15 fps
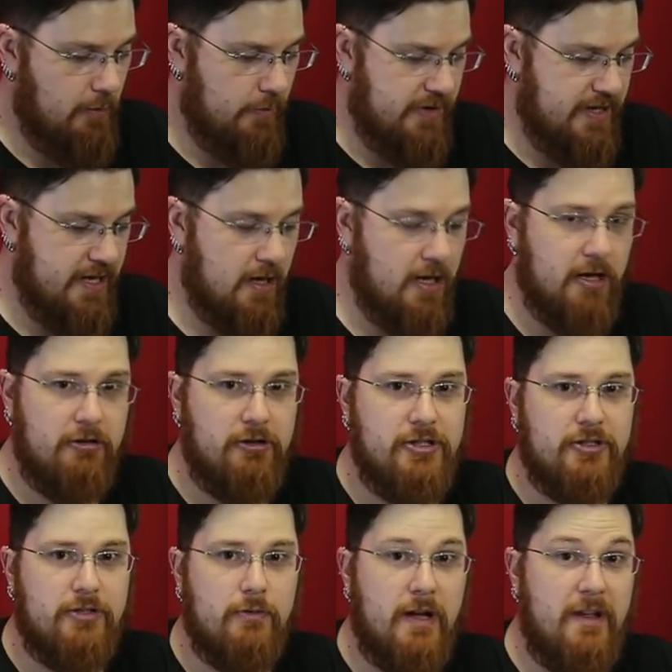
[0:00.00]
We're then going
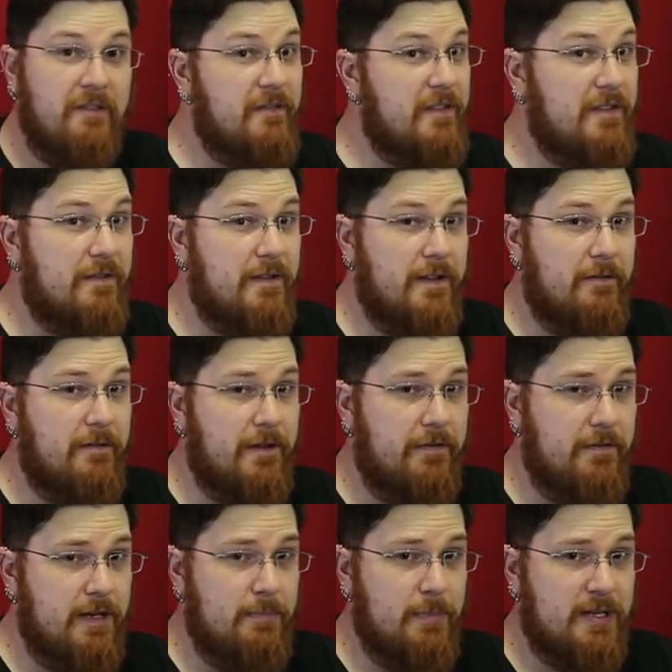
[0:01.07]
to do a 50-50